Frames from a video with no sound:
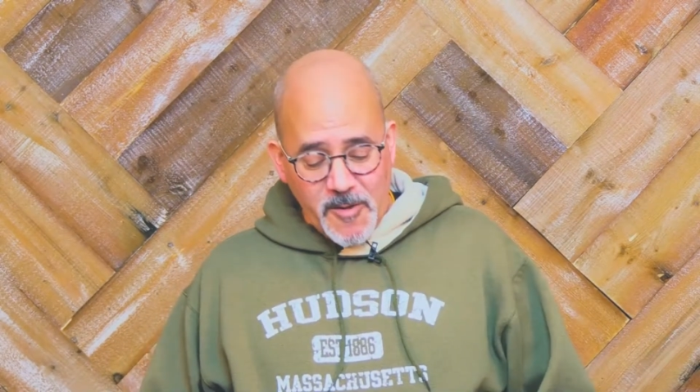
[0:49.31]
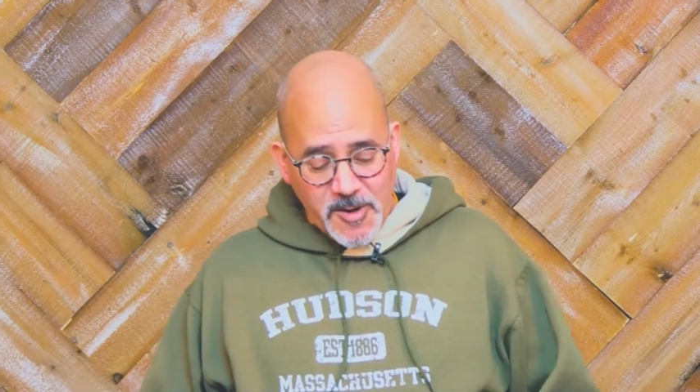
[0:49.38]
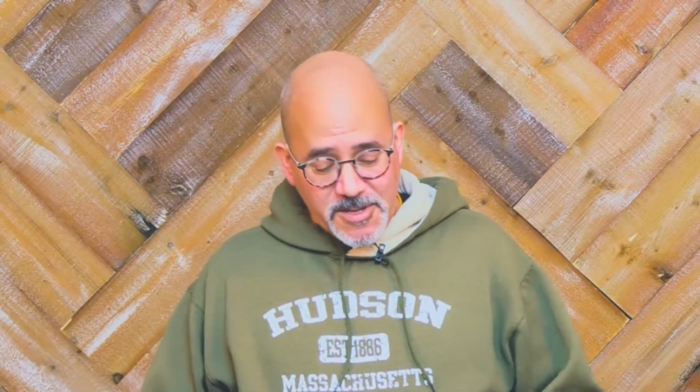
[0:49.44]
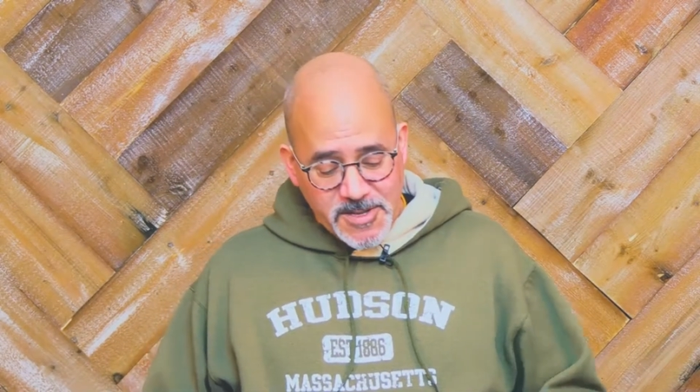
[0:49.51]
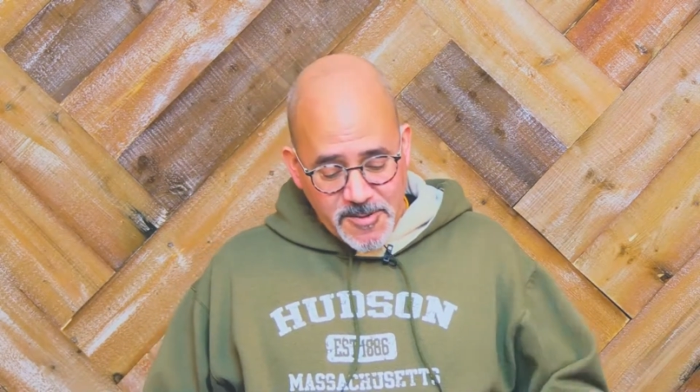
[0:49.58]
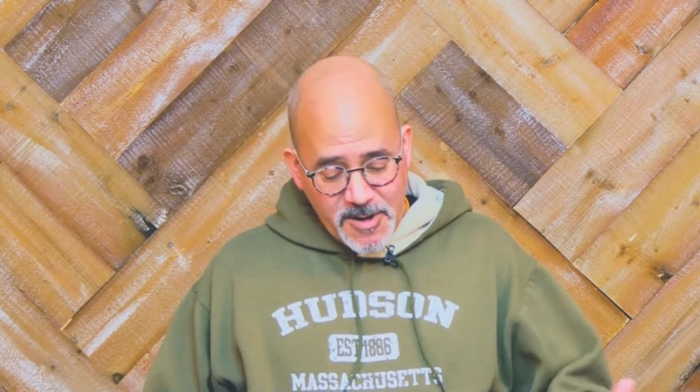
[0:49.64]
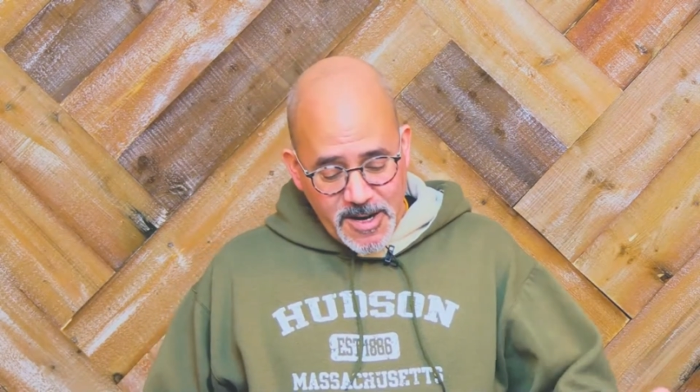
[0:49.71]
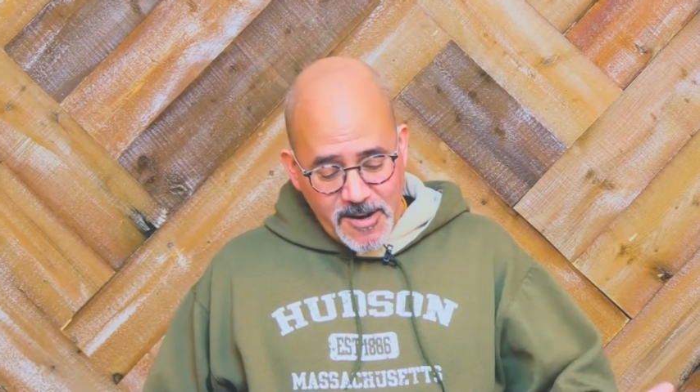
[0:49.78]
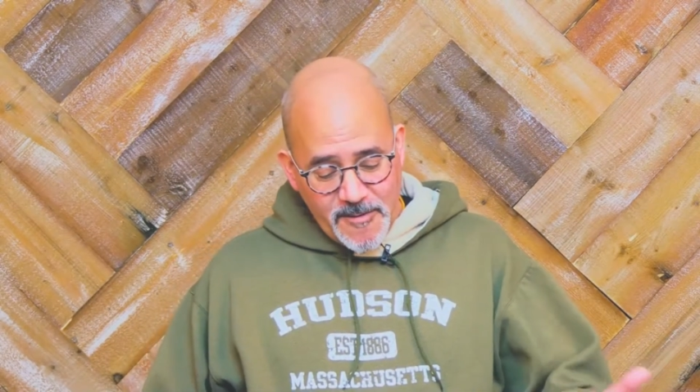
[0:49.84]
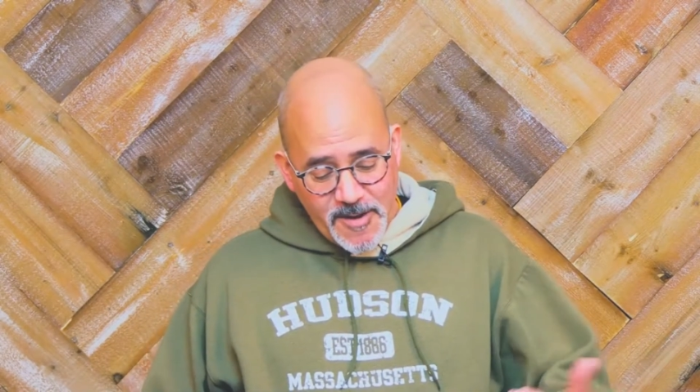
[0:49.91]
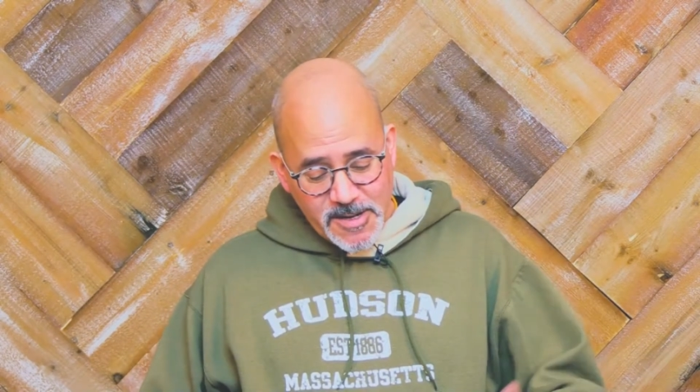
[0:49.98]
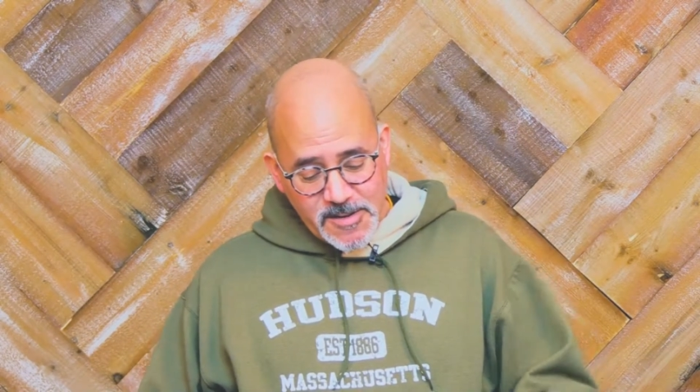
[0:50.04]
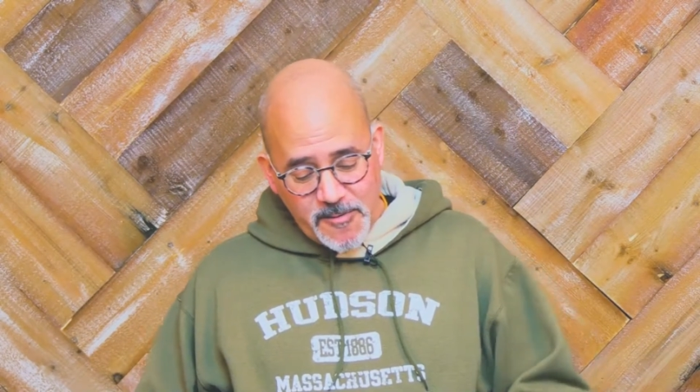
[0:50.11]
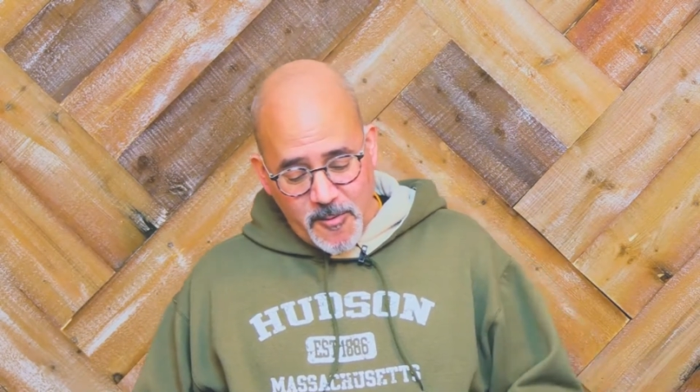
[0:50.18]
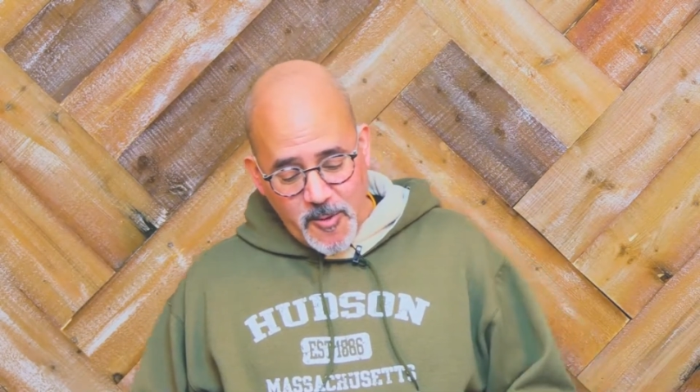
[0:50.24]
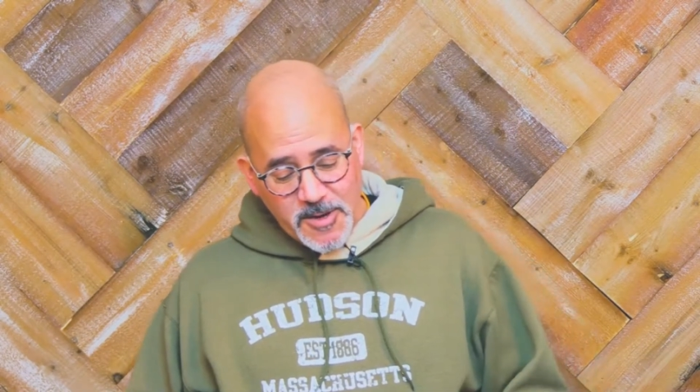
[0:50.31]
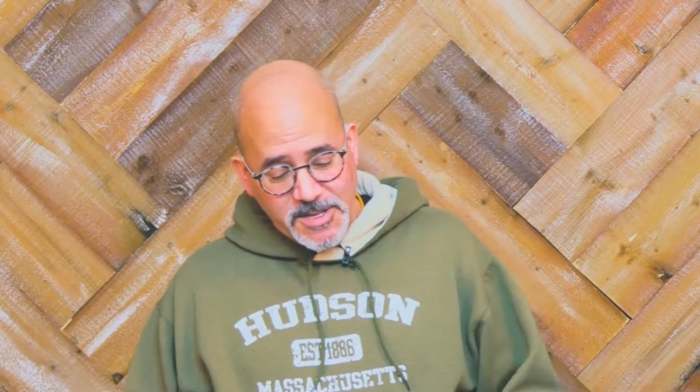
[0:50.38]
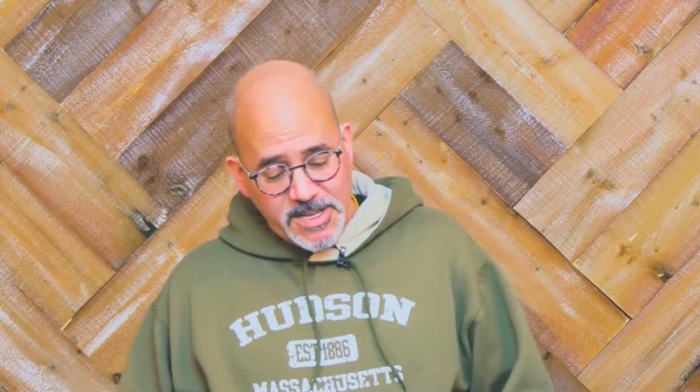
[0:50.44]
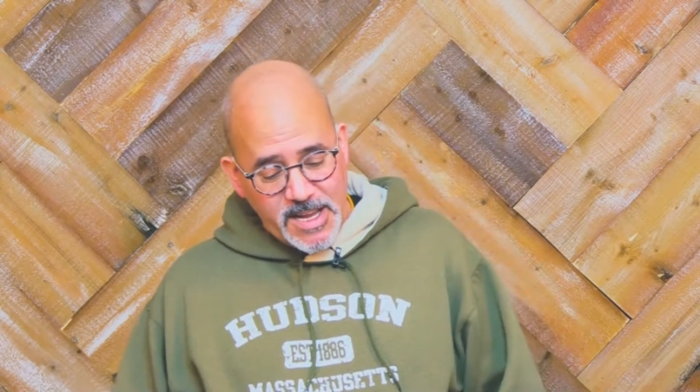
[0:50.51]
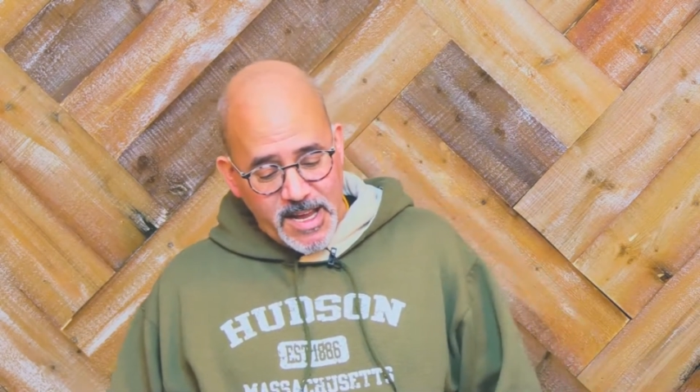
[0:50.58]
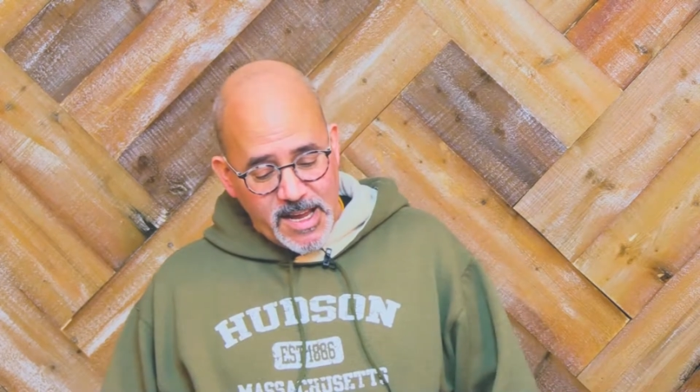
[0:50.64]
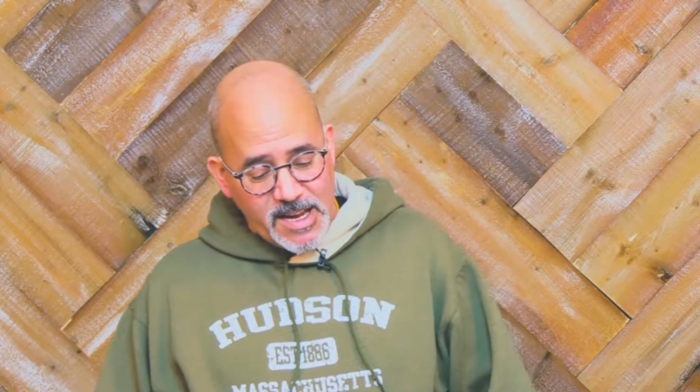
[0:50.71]
verse 3 to verse
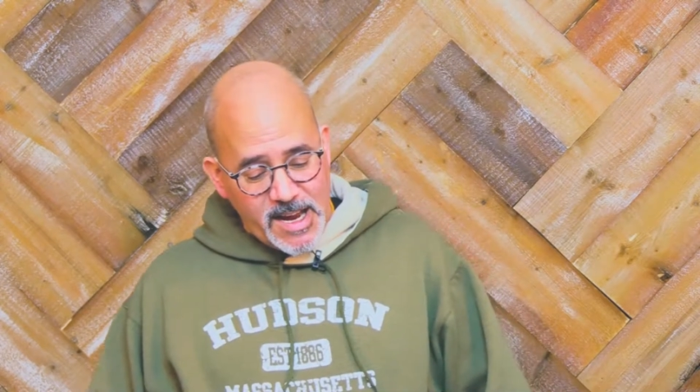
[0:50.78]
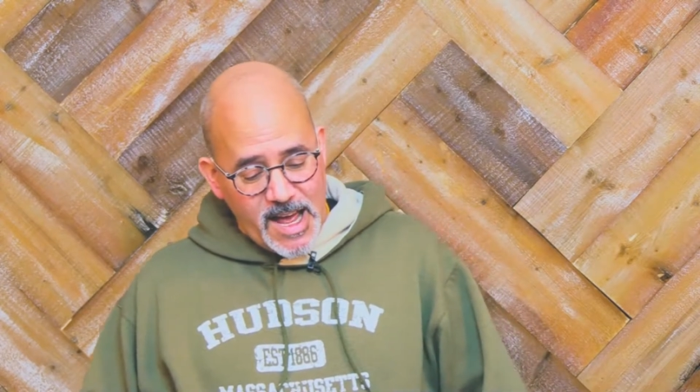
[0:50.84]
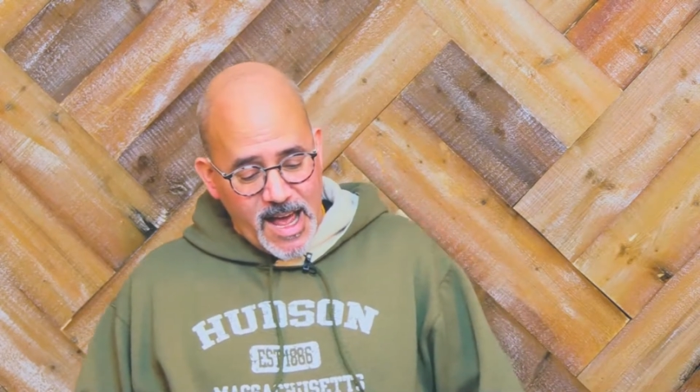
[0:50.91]
14,